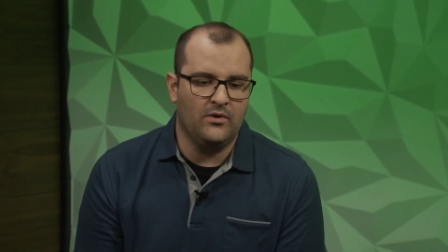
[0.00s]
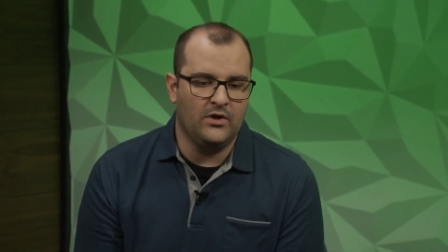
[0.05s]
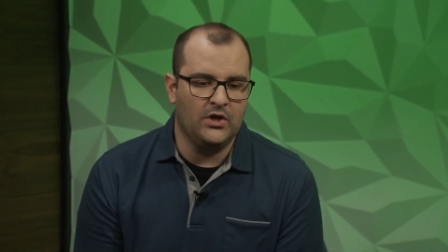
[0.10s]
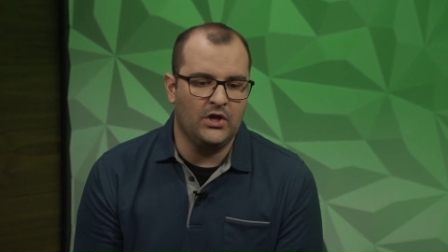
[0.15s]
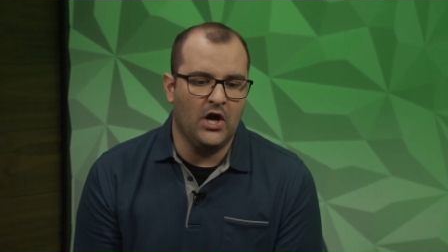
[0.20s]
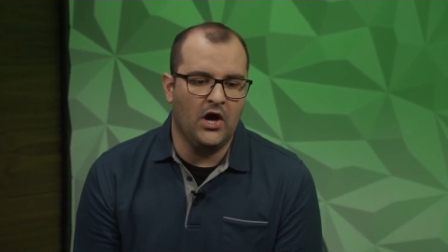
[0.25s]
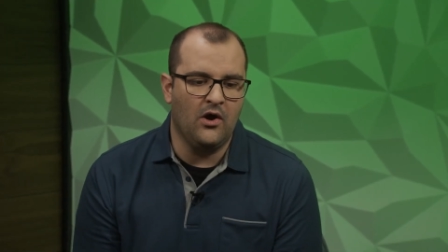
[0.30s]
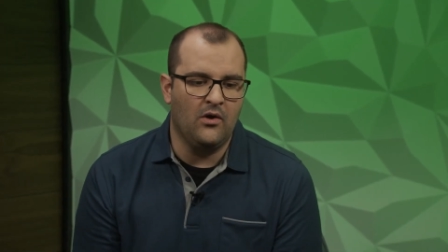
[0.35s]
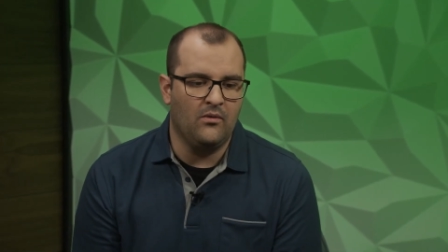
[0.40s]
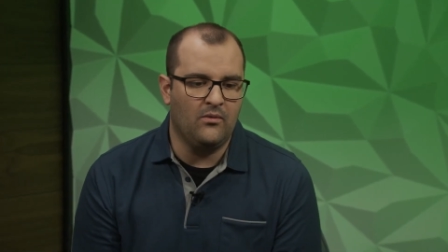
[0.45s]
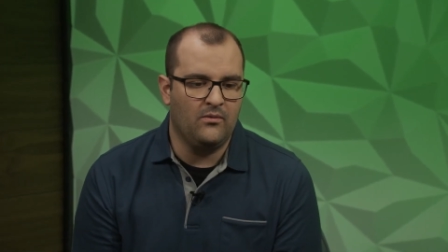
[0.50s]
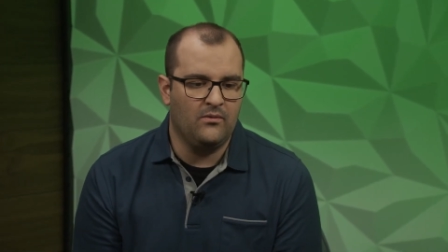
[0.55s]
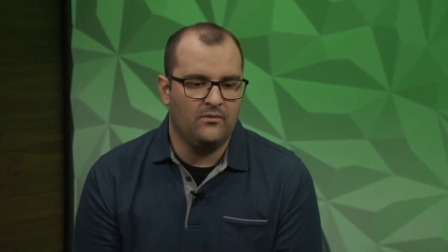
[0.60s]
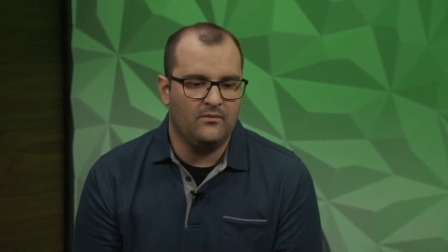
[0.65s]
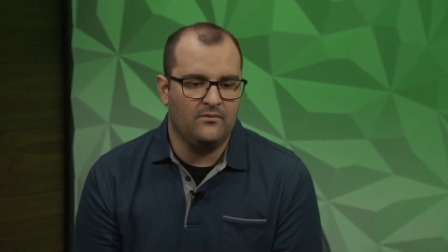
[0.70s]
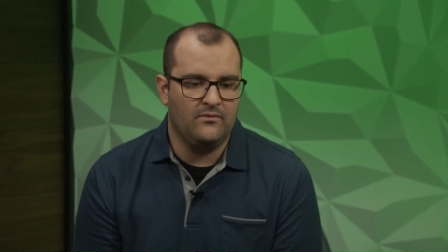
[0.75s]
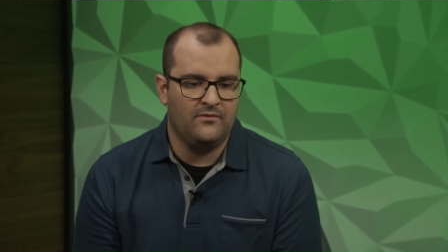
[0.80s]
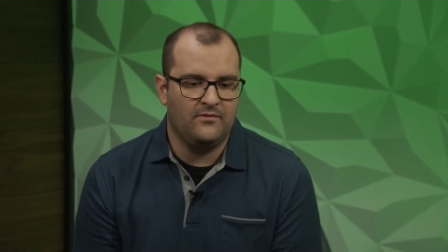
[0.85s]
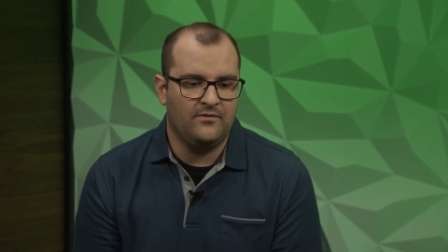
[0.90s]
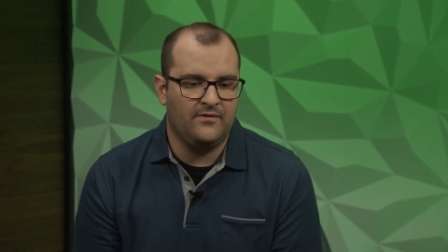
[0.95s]
you know,
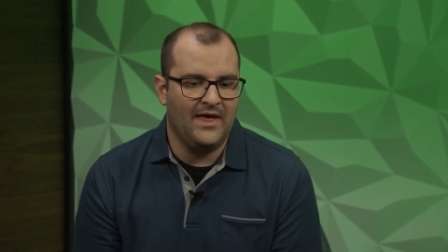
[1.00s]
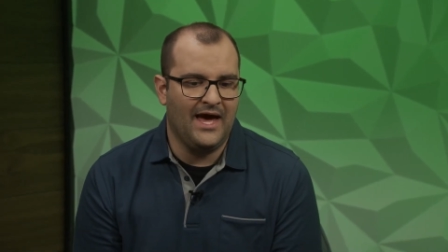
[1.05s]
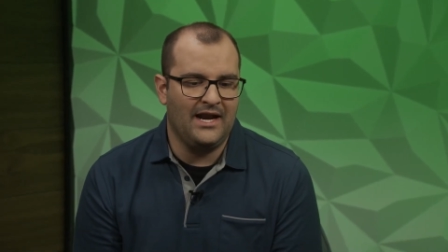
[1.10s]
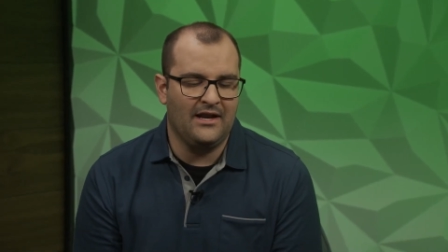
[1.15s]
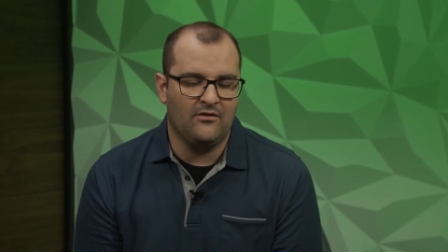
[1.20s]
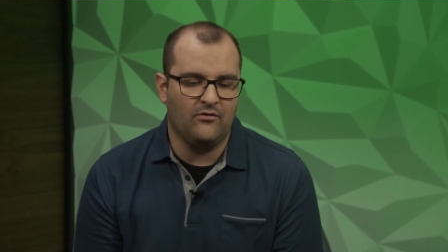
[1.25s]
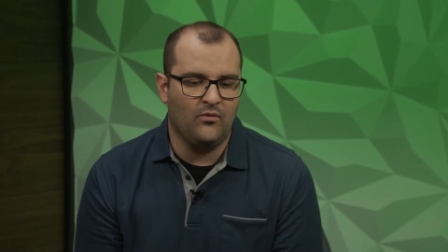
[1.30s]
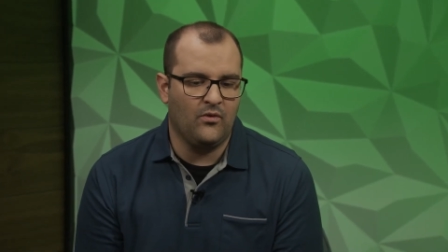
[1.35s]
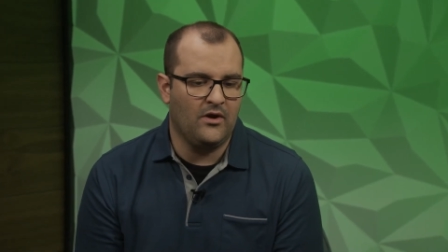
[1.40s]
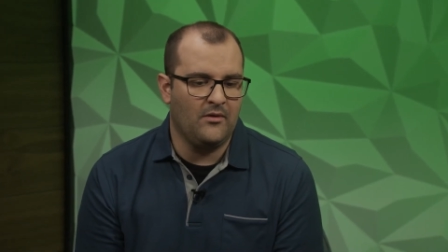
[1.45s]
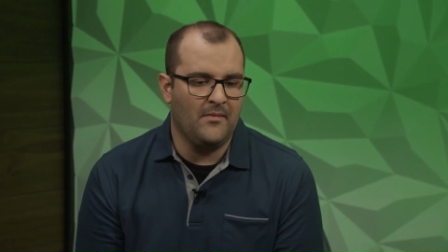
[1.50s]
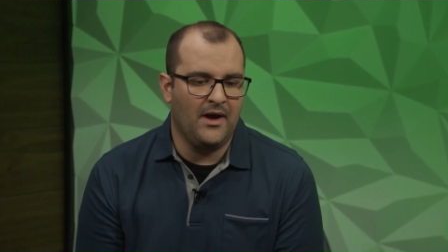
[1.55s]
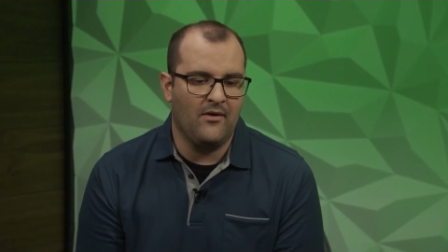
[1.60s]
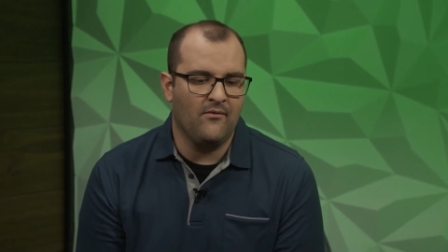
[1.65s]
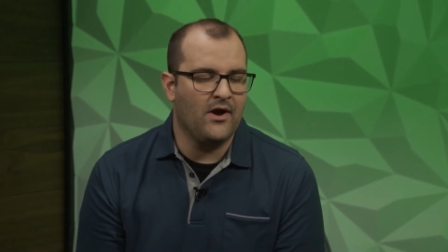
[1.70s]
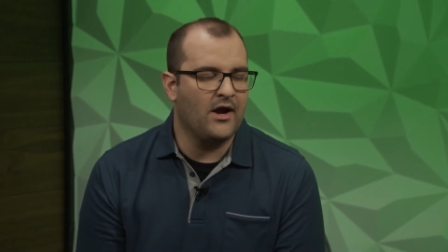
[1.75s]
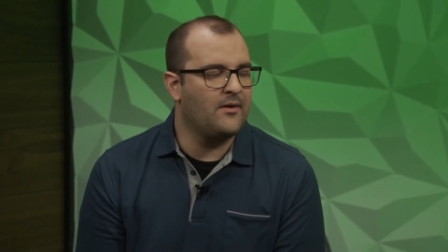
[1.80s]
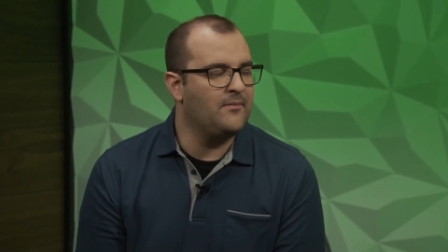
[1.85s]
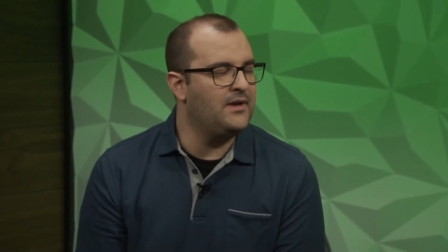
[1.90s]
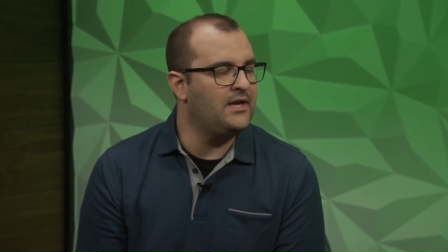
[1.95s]
that is one of my
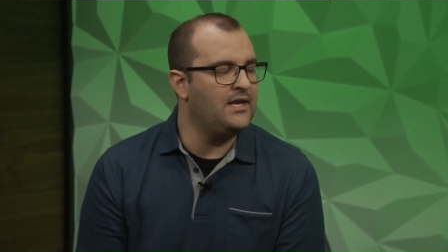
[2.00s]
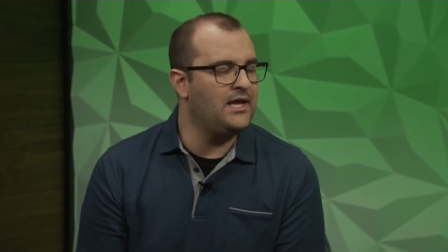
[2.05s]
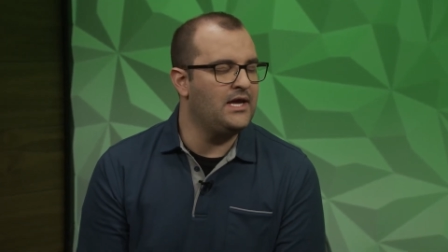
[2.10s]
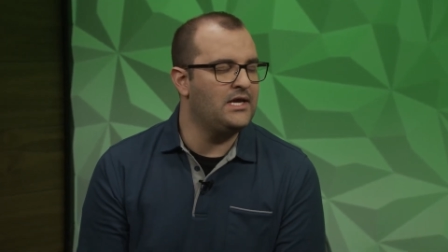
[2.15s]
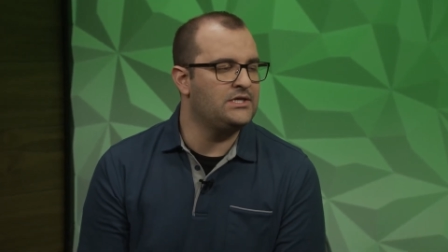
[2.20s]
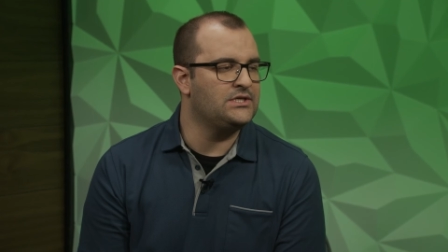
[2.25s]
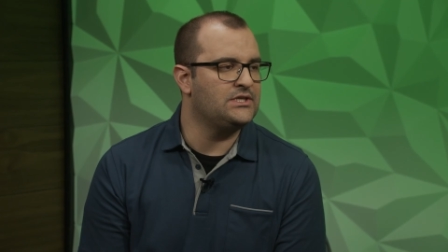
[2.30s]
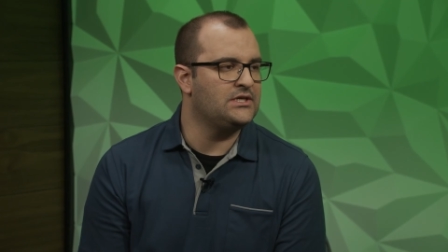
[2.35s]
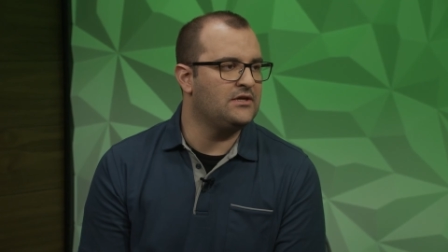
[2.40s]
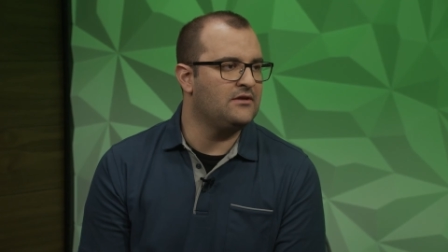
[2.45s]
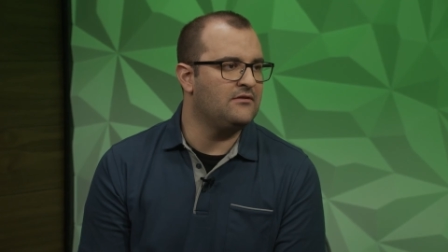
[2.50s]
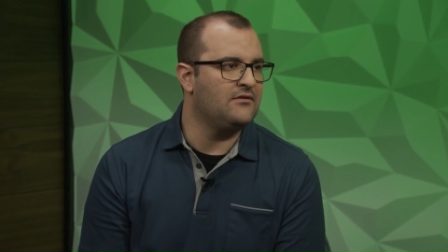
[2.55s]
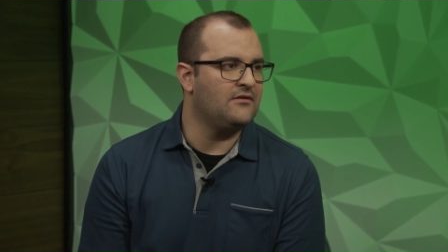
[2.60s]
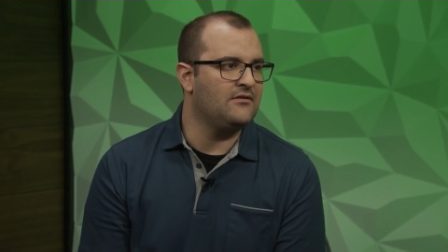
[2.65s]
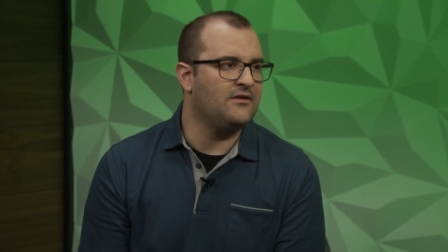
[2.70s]
recommendations